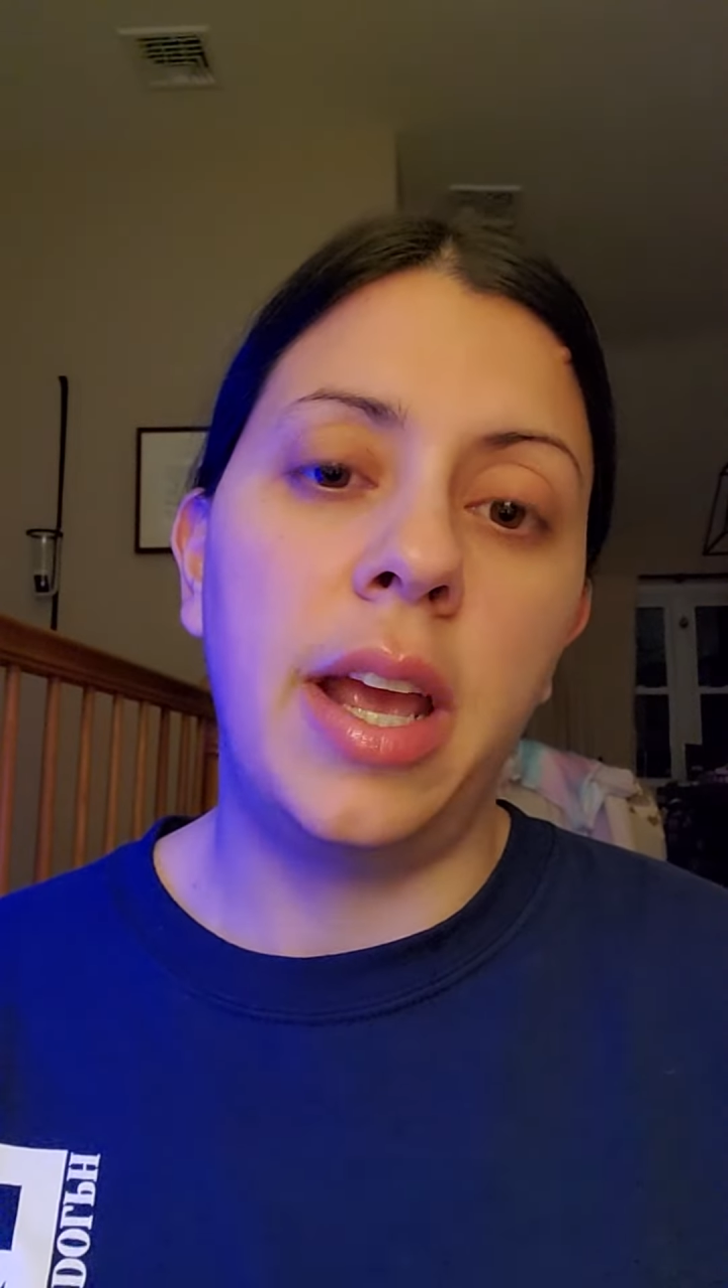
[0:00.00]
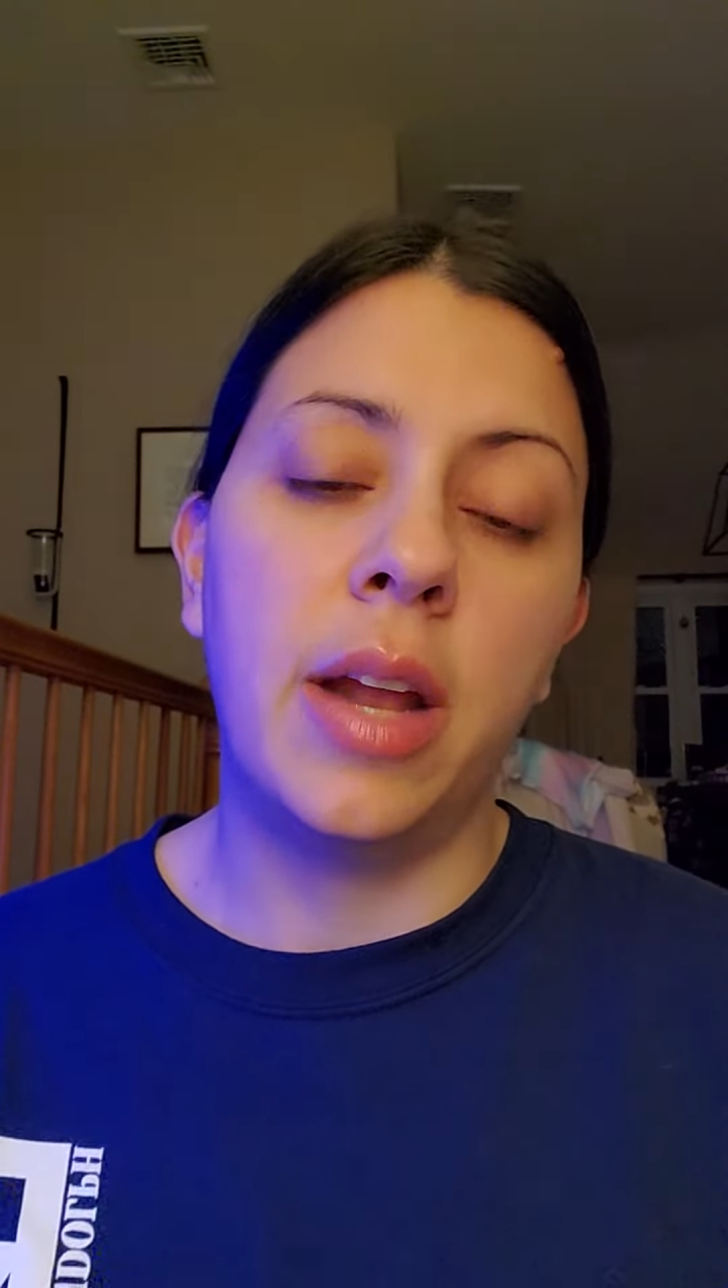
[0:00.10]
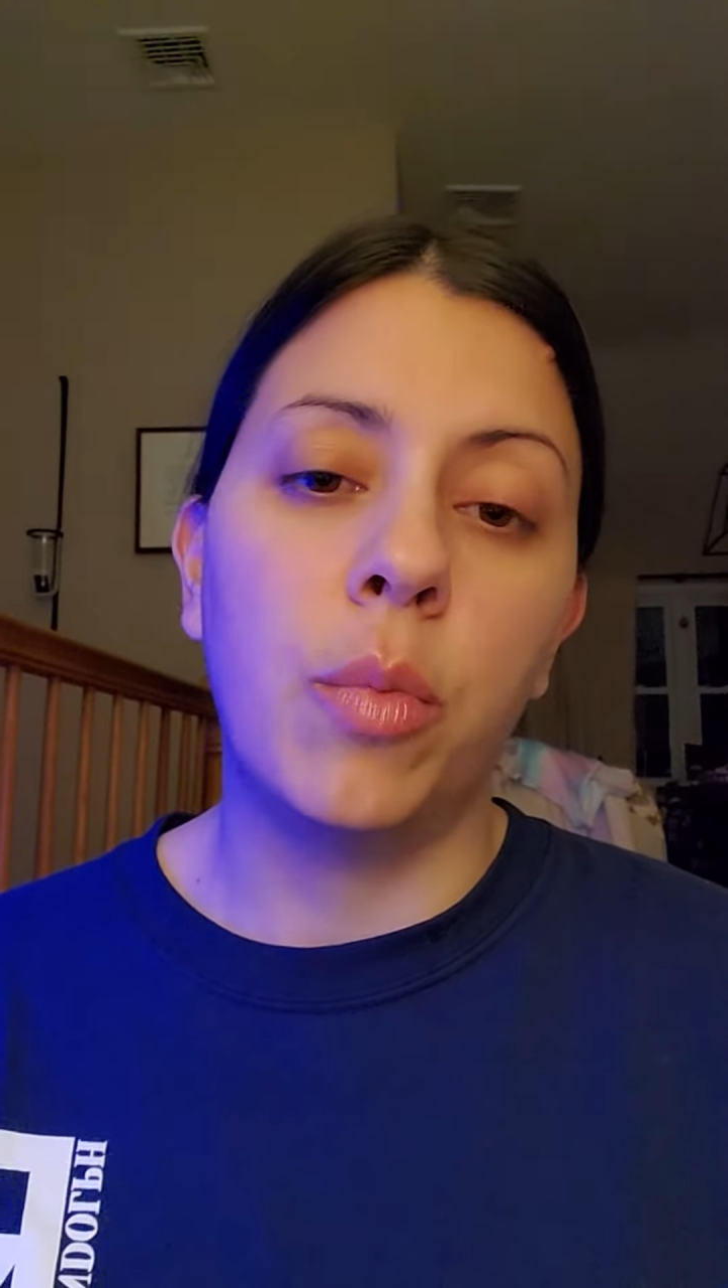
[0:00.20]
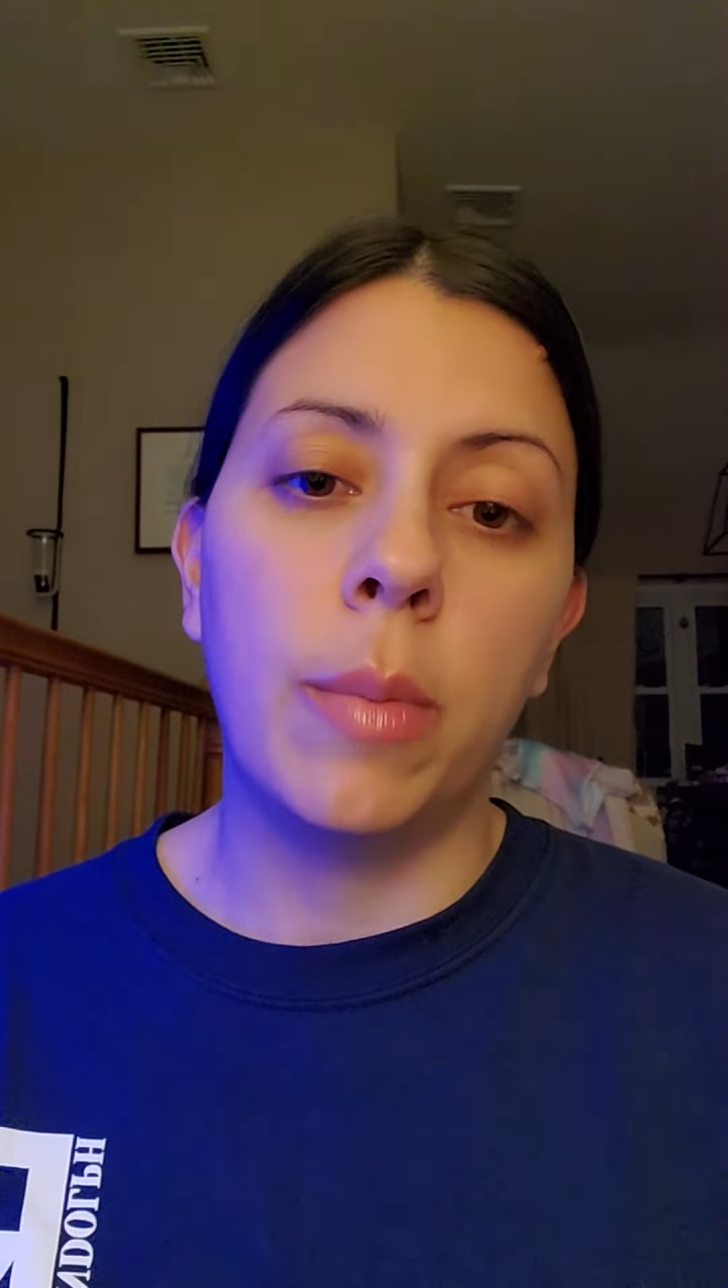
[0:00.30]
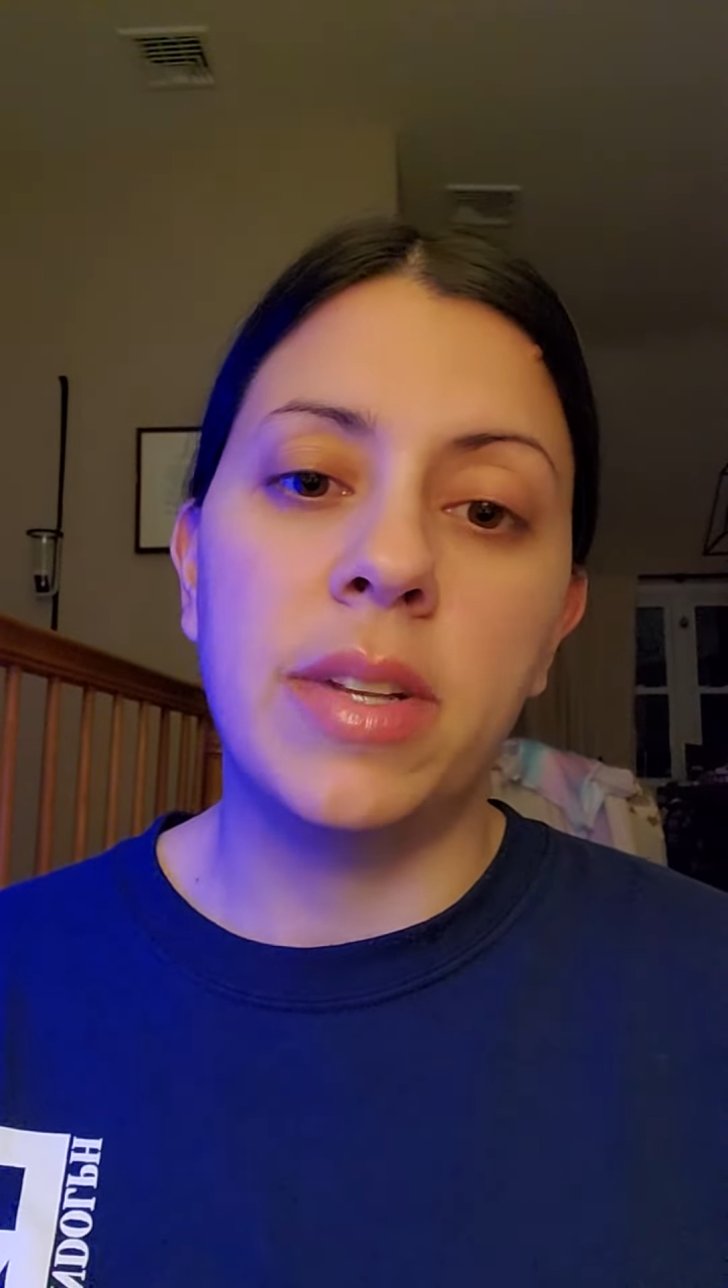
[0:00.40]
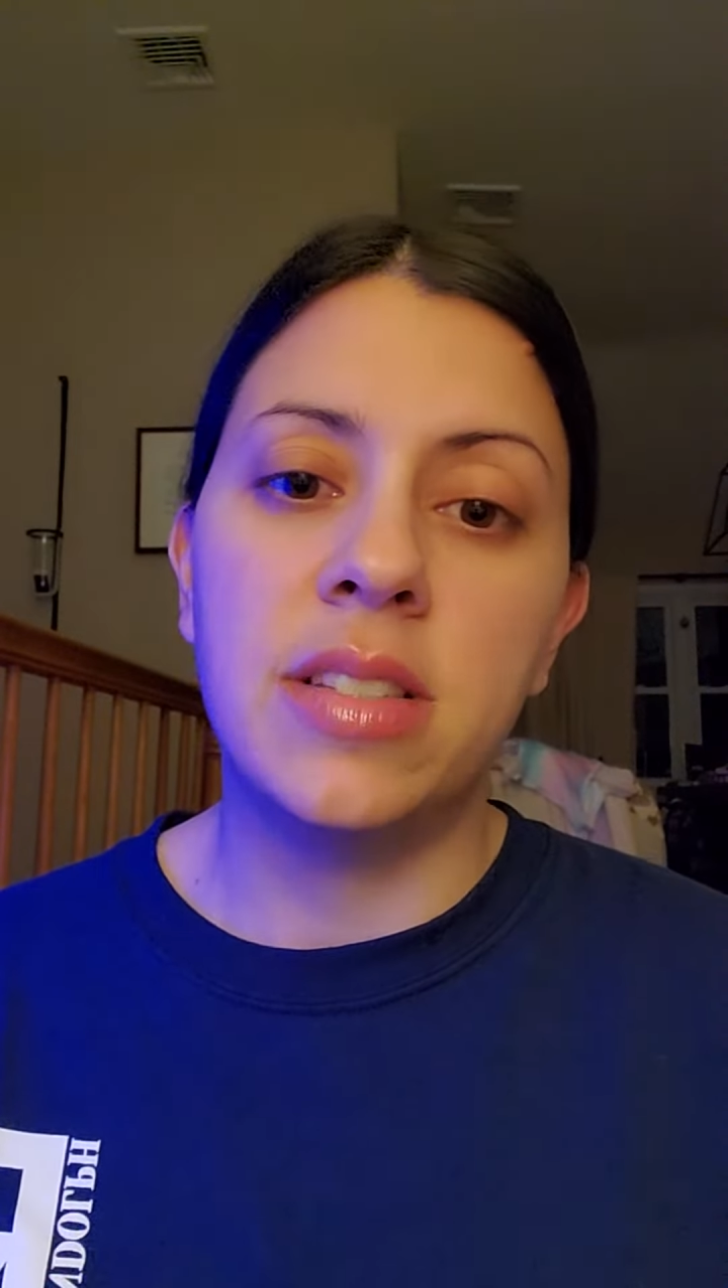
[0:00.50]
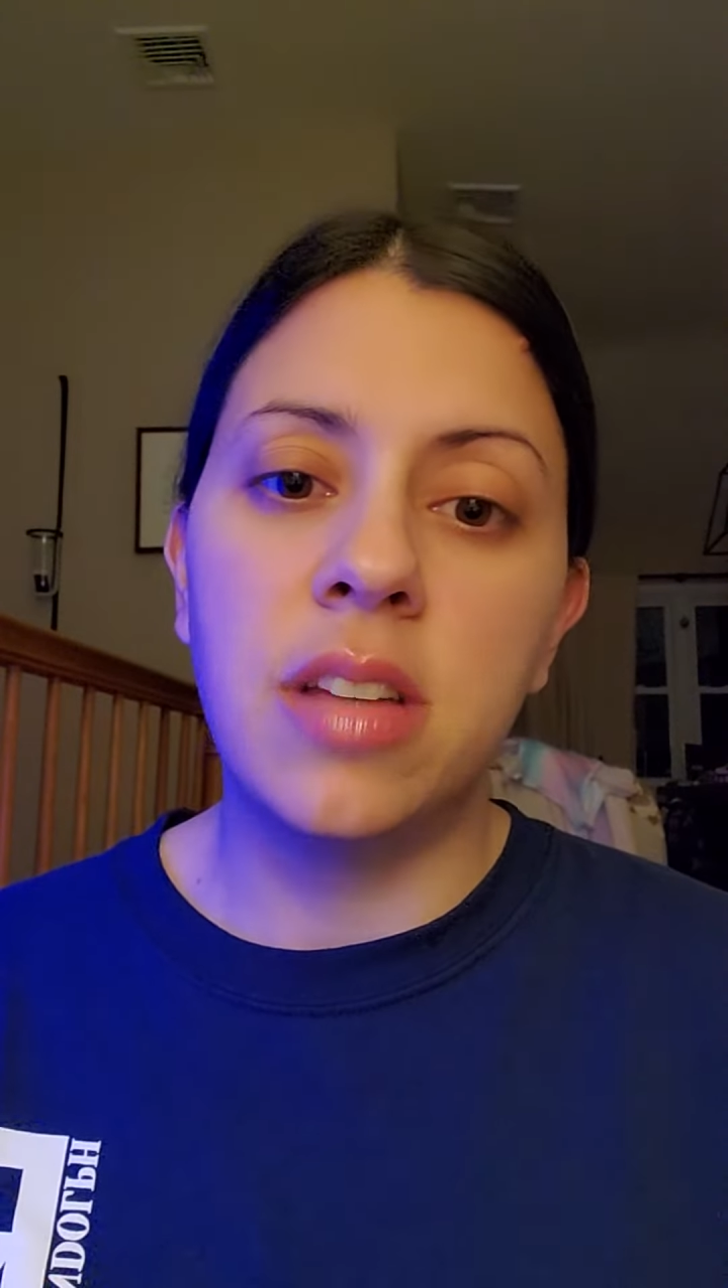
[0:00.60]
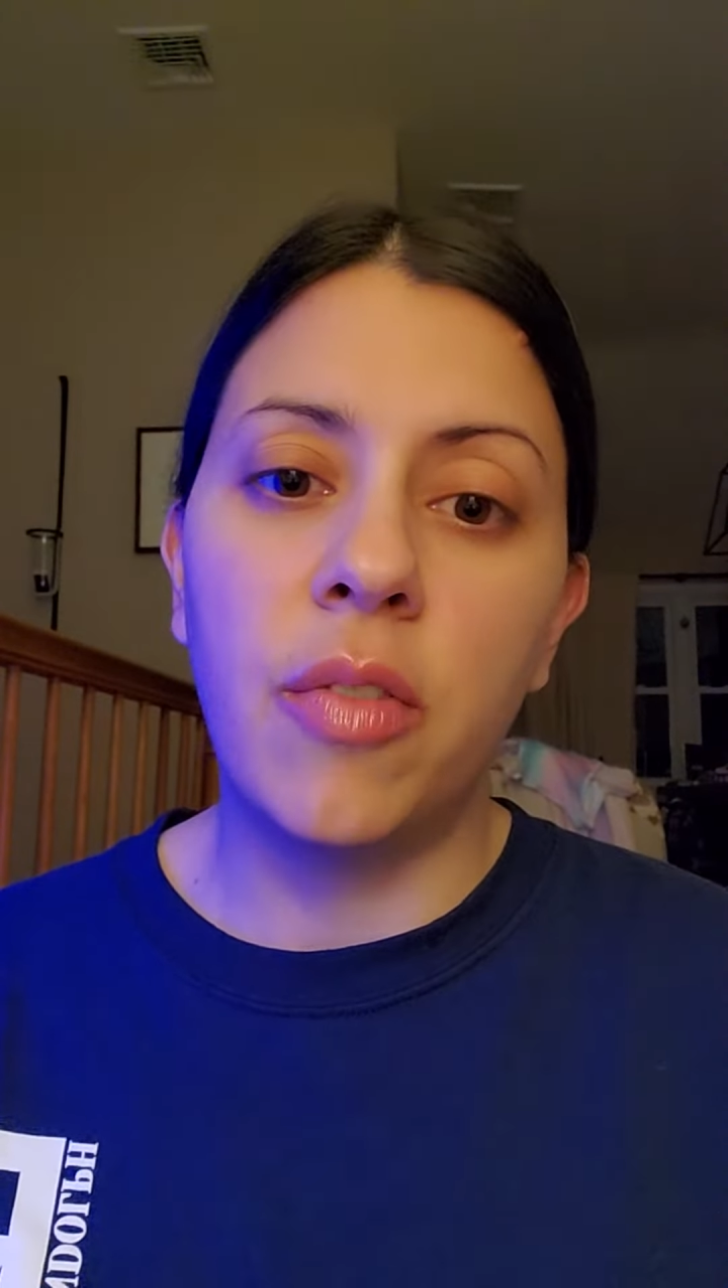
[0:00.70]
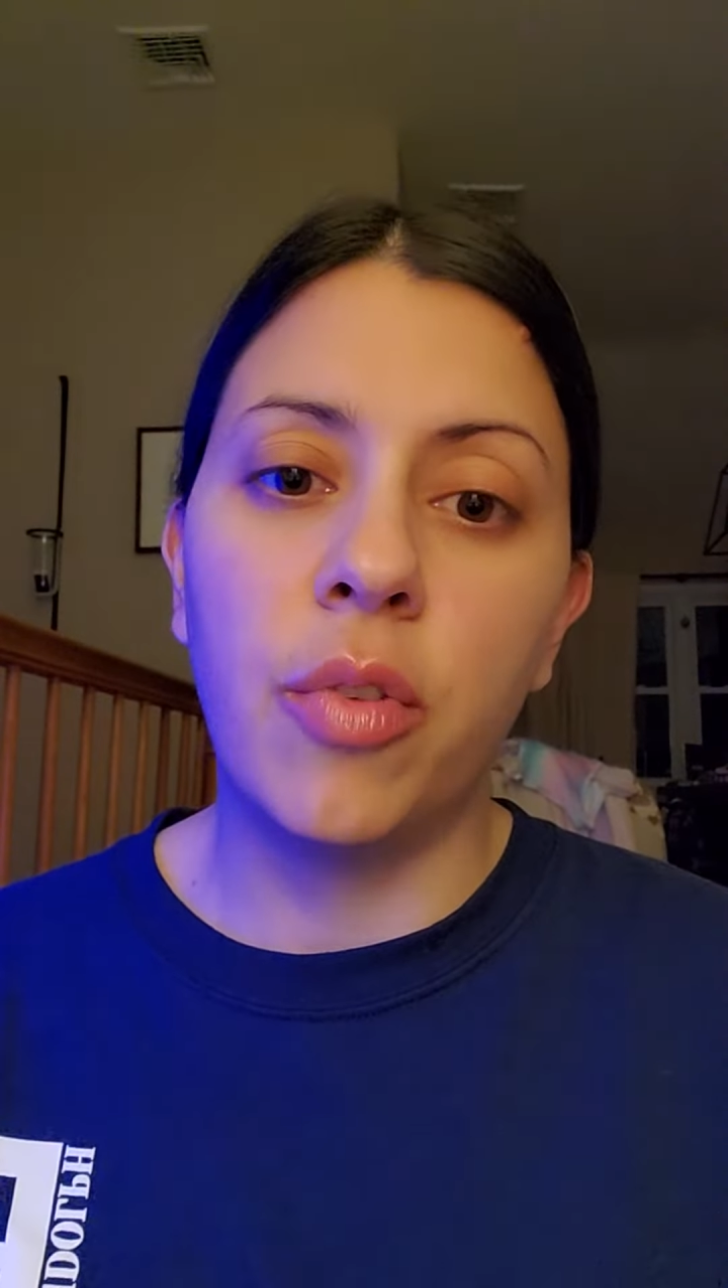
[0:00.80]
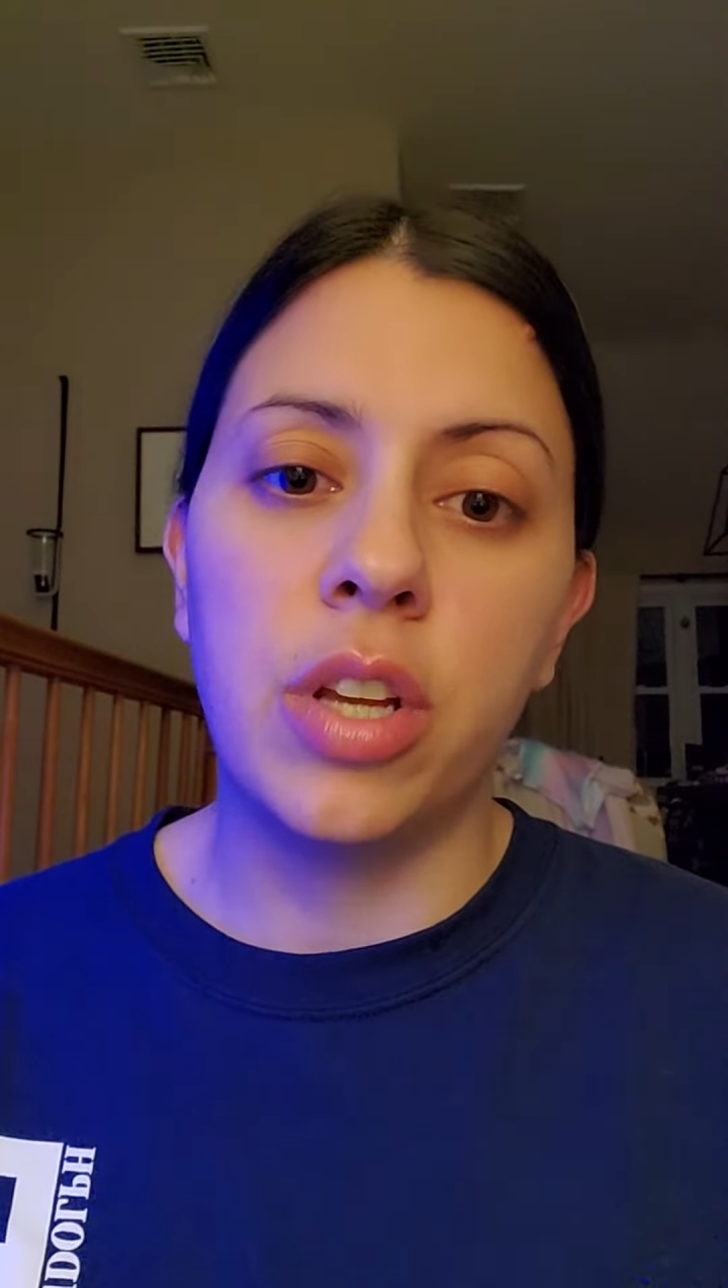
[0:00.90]
and women's
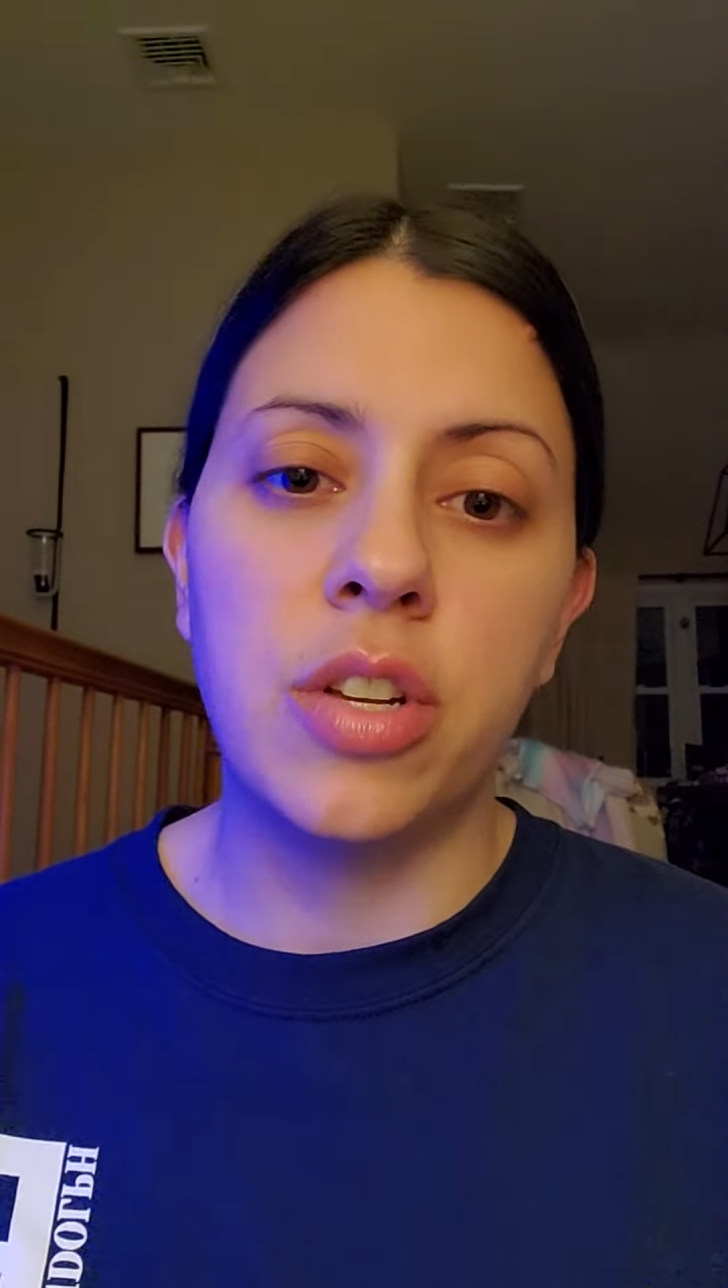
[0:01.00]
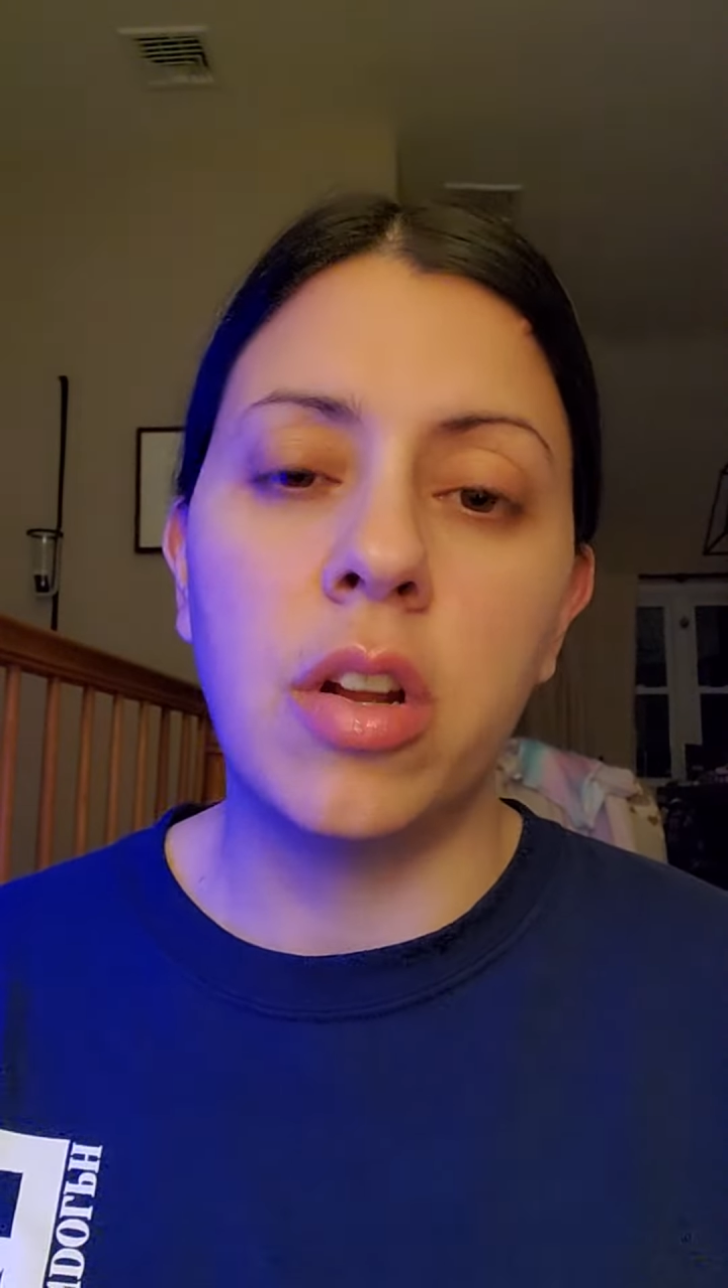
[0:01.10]
suffrage,